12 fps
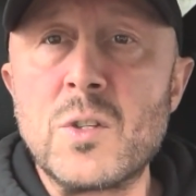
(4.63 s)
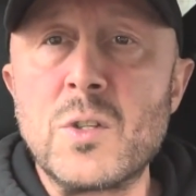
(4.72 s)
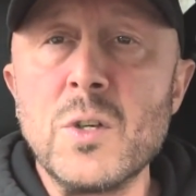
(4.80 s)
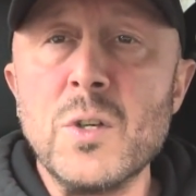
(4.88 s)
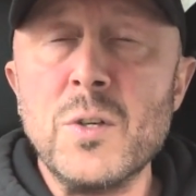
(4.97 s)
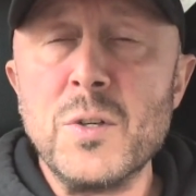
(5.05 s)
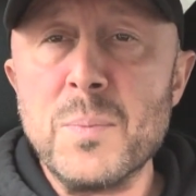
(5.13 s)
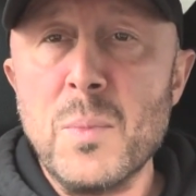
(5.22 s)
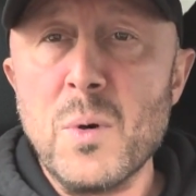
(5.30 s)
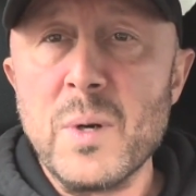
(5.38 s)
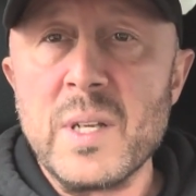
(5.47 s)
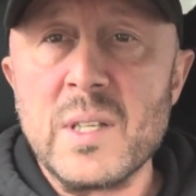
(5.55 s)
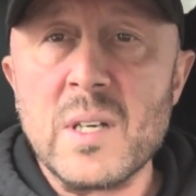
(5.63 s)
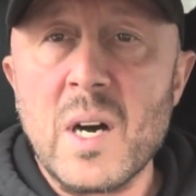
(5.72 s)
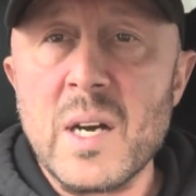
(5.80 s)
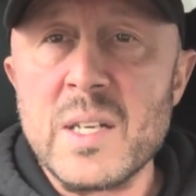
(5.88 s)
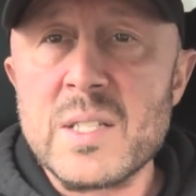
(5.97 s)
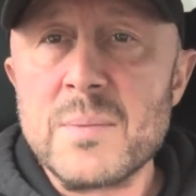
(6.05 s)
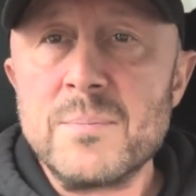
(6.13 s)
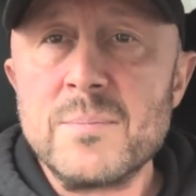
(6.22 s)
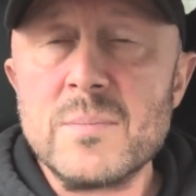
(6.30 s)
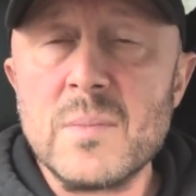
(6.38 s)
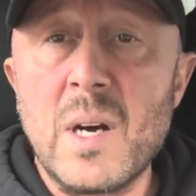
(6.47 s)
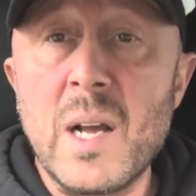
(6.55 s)
Good morning, guys.
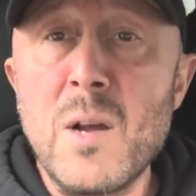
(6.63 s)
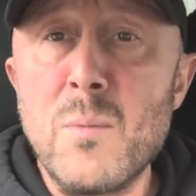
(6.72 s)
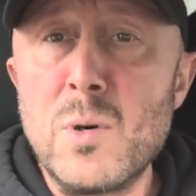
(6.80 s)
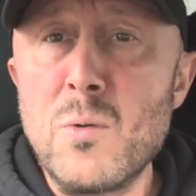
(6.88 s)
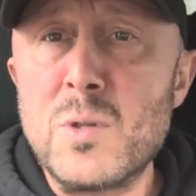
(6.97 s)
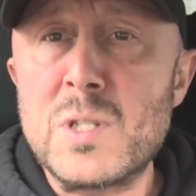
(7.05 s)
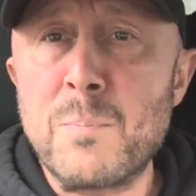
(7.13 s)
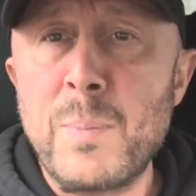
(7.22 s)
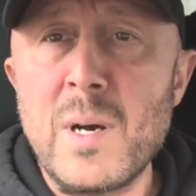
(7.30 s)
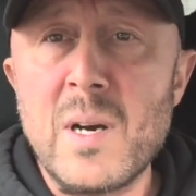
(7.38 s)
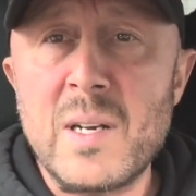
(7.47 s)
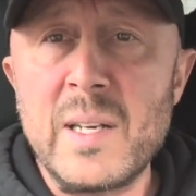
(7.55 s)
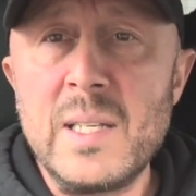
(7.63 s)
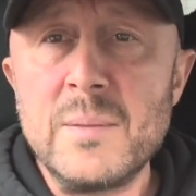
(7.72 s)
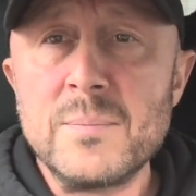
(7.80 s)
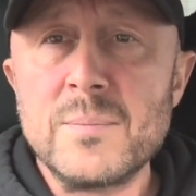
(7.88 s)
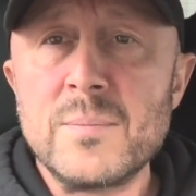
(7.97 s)
I hope we're all sparkly.